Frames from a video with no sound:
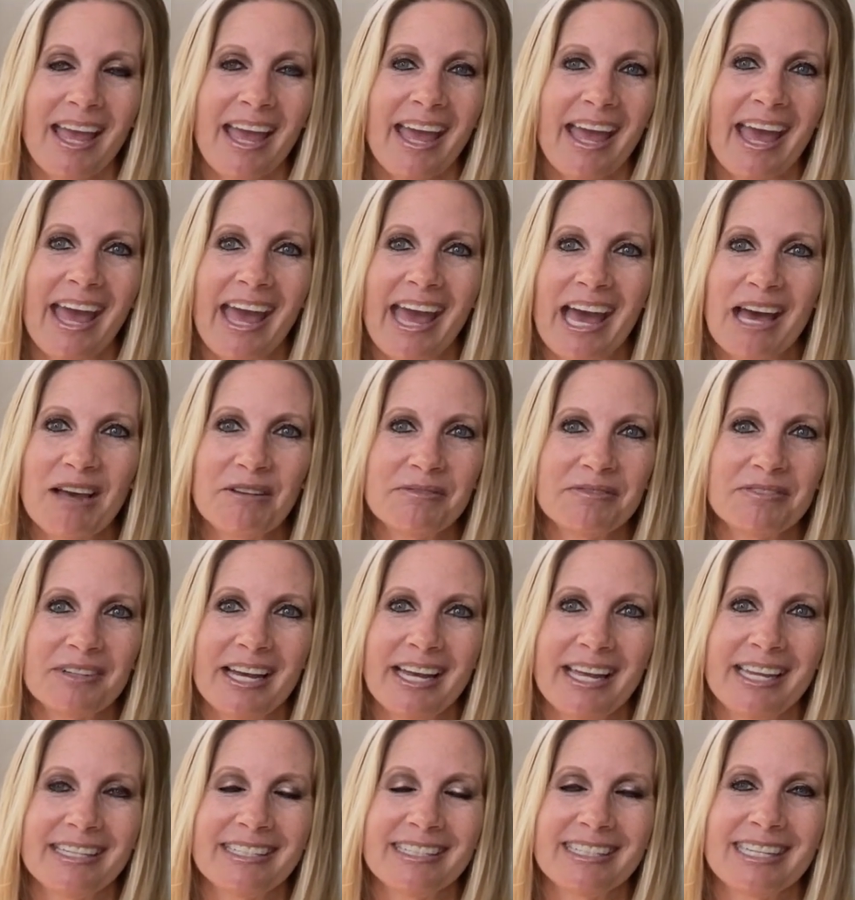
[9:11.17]
Have
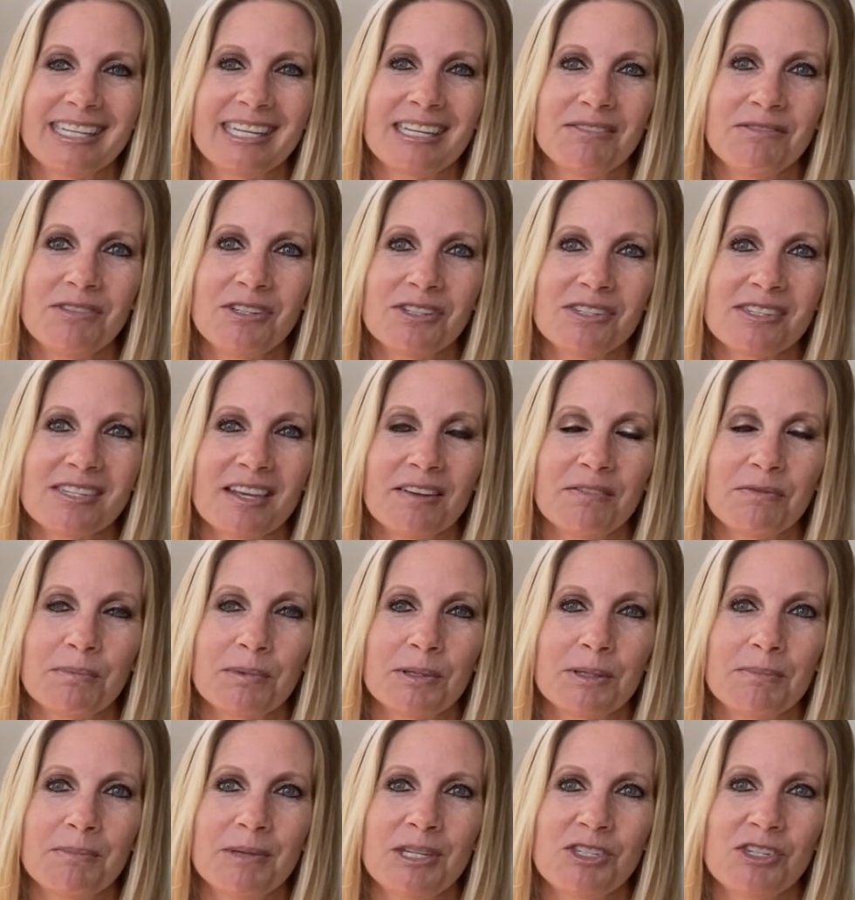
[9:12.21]
fun. Give yourself
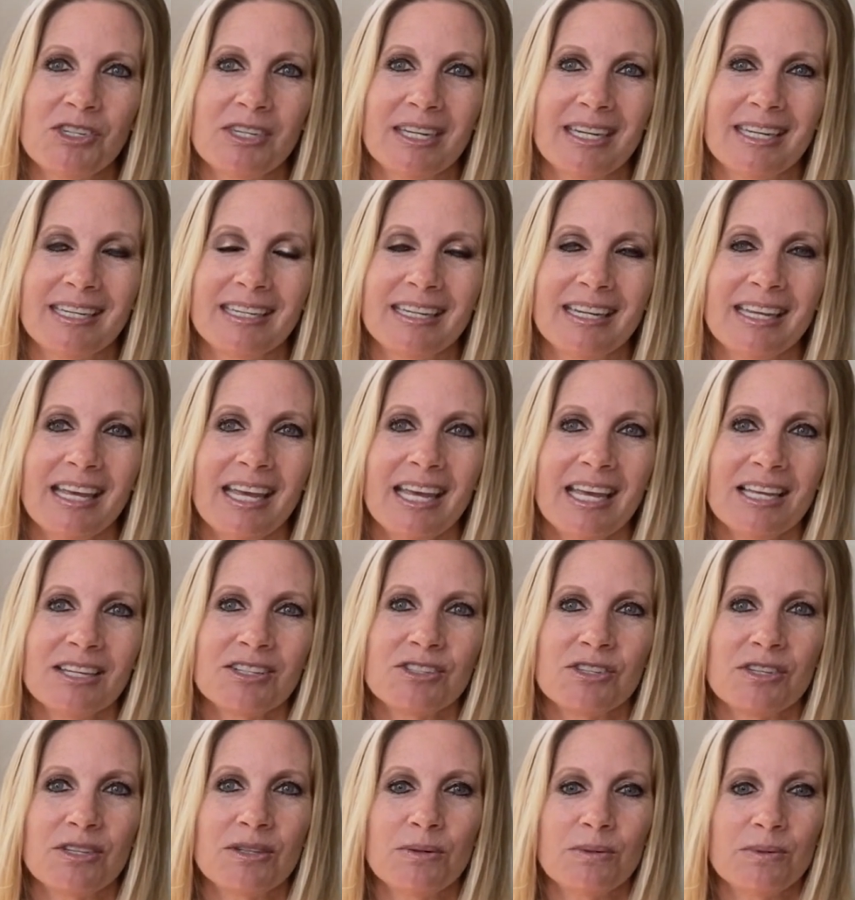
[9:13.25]
permission
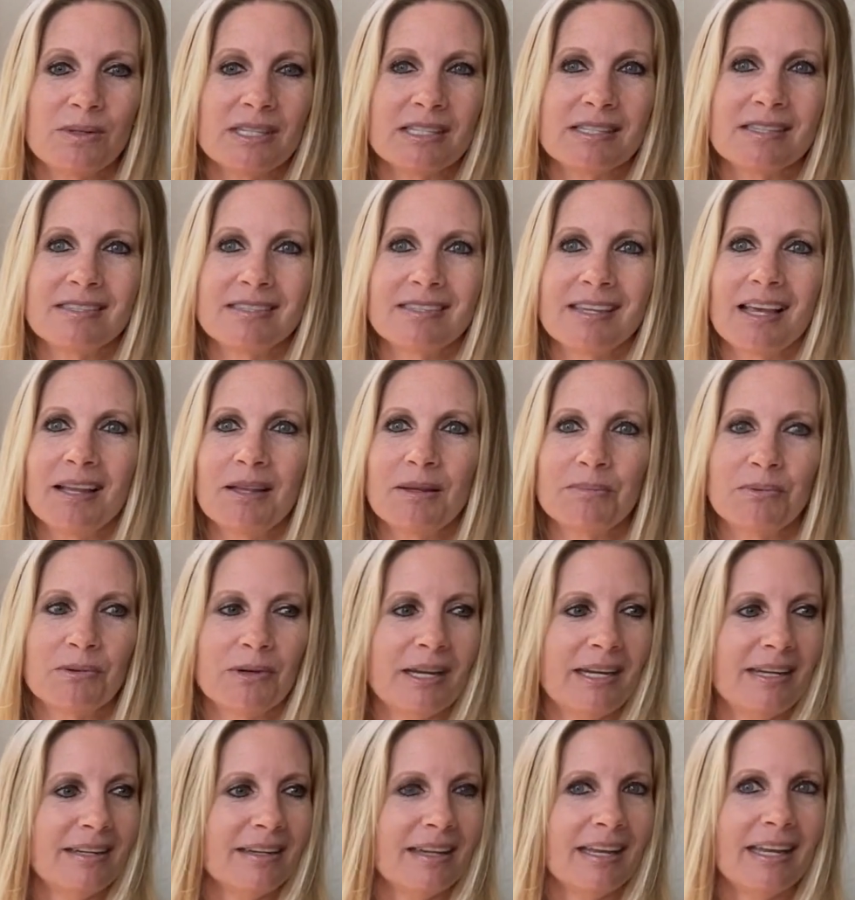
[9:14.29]
to
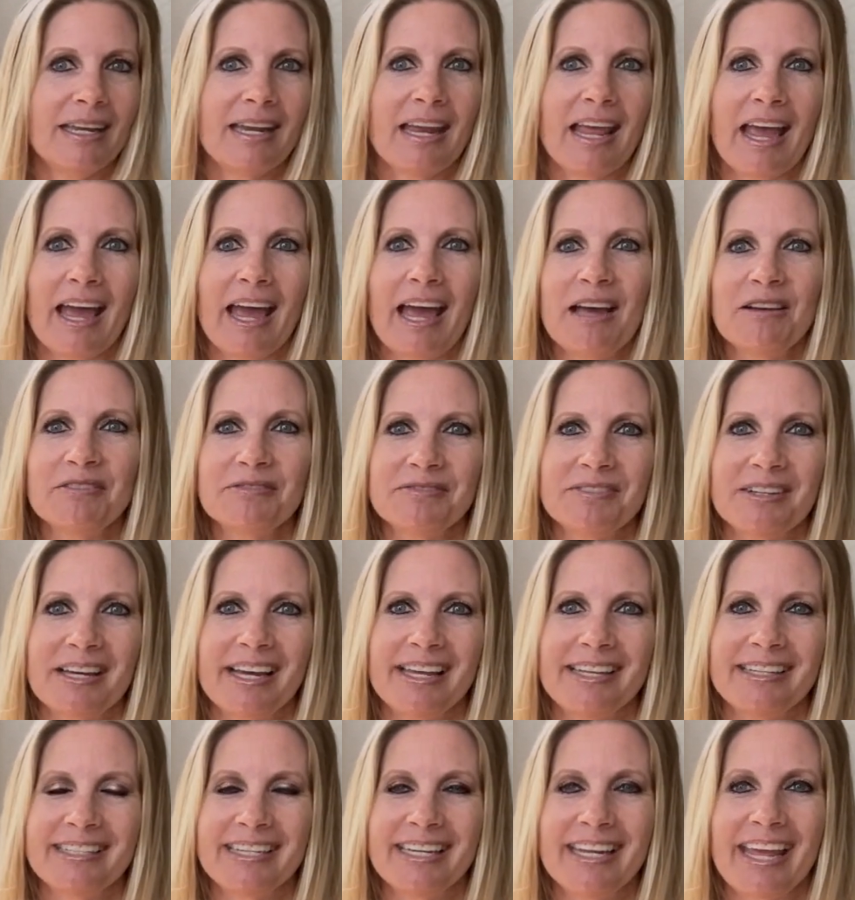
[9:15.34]
celebrate and have
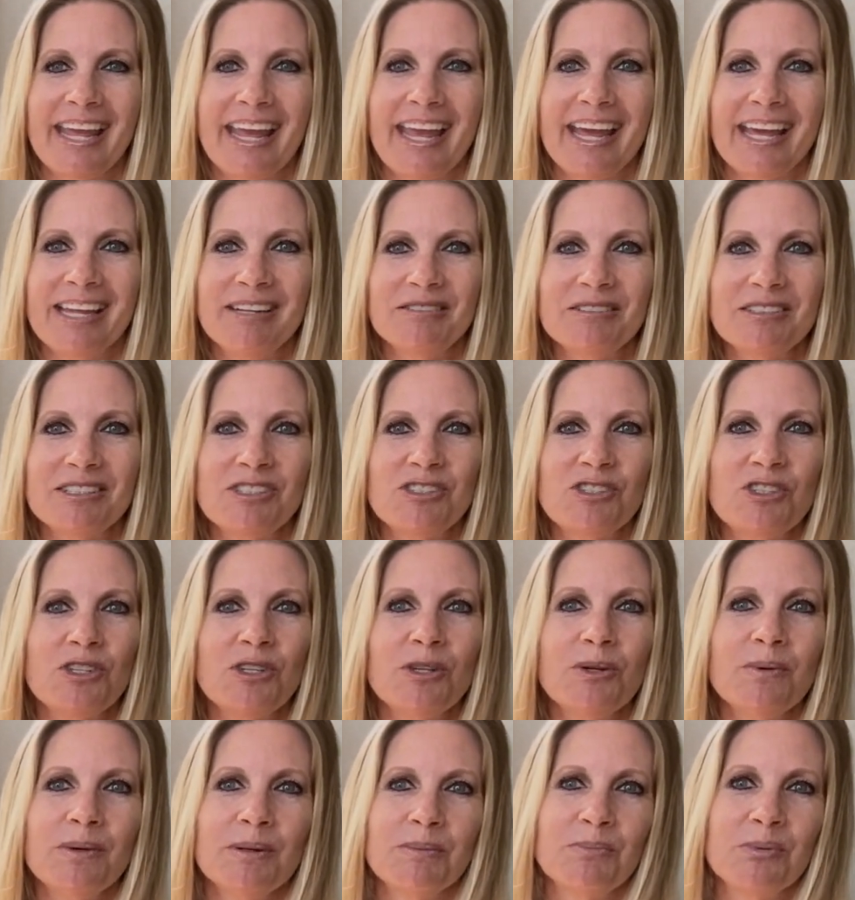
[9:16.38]
fun and
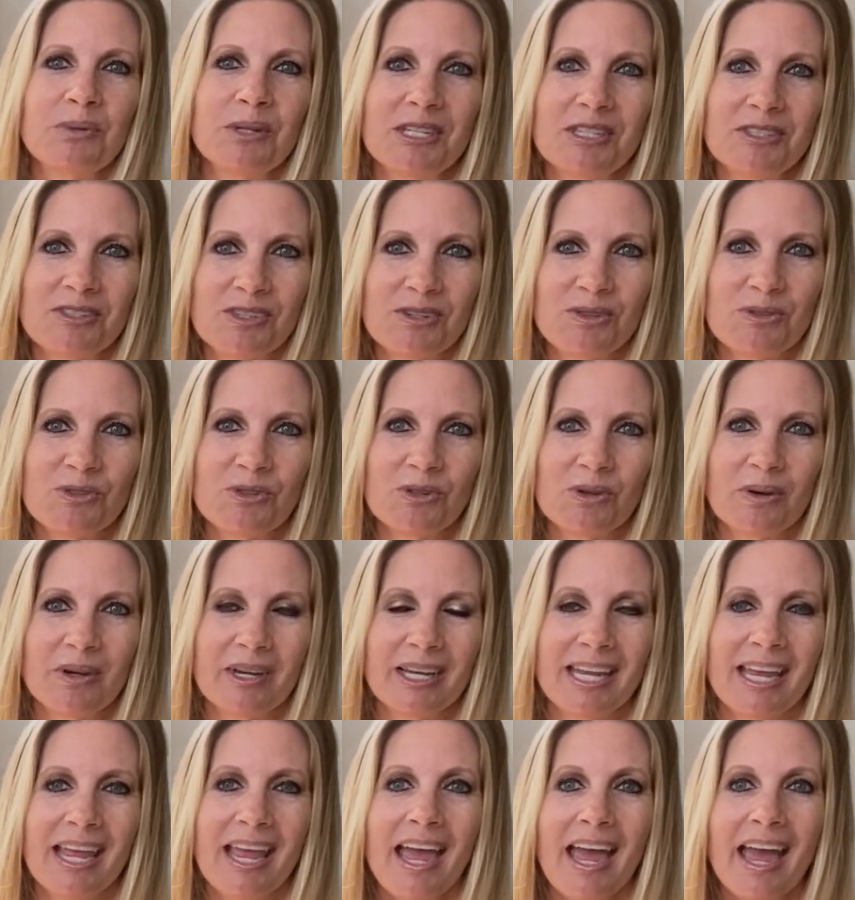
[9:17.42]
do what brings you
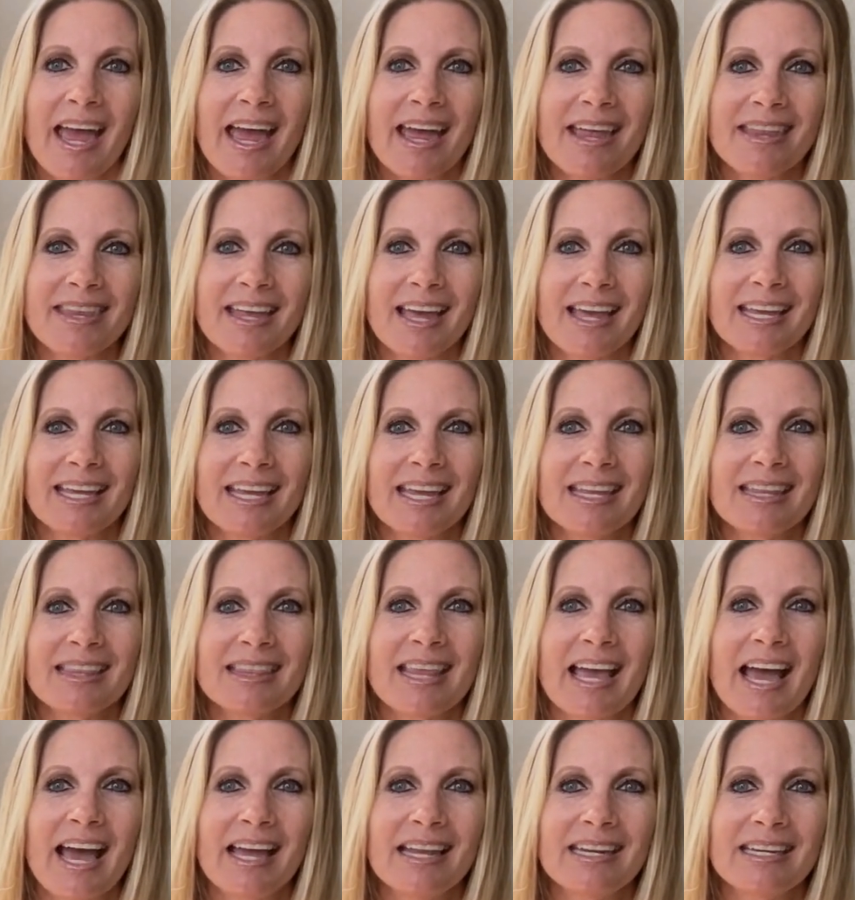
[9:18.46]
joy. And again,
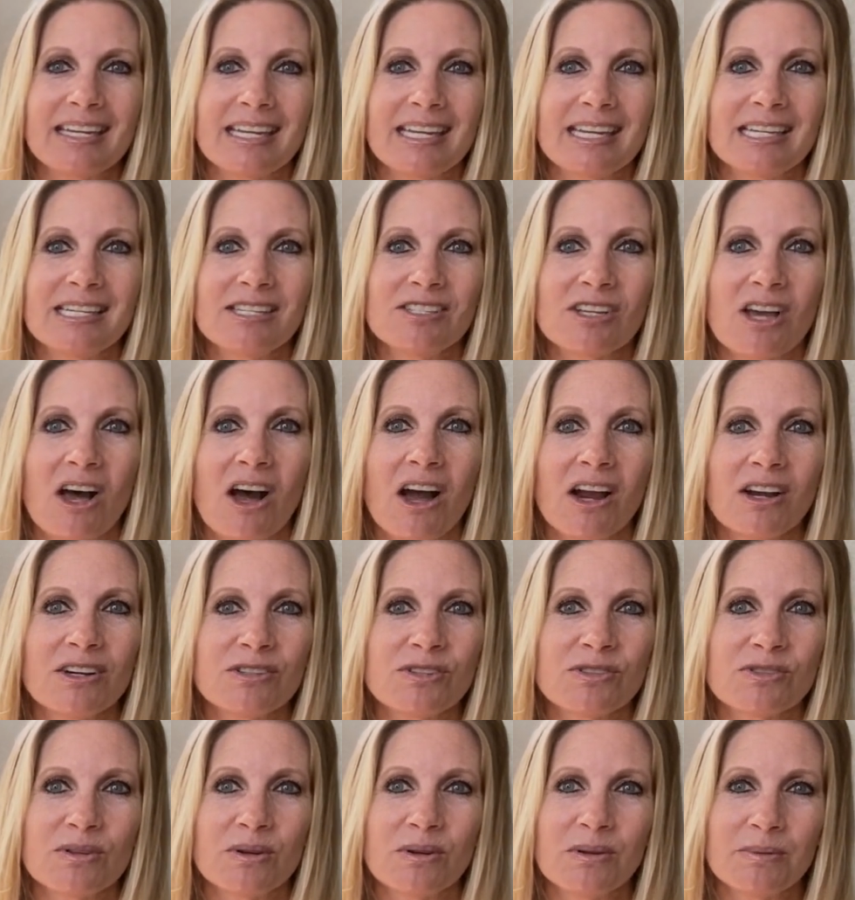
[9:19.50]
that is our
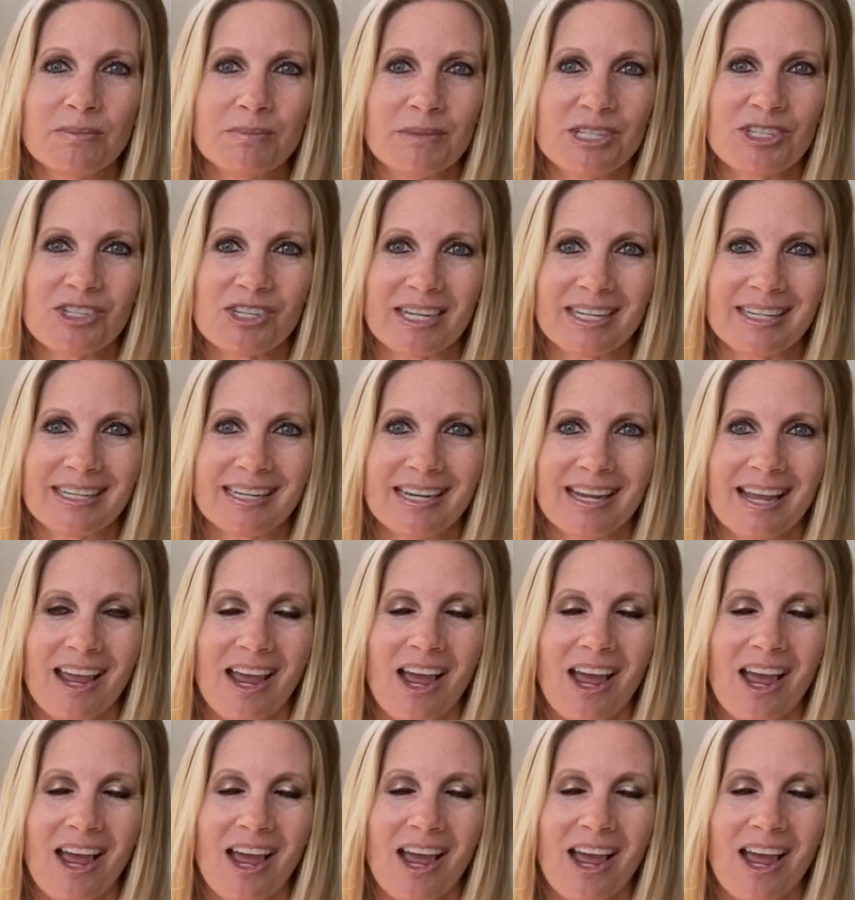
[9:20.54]
soul mission.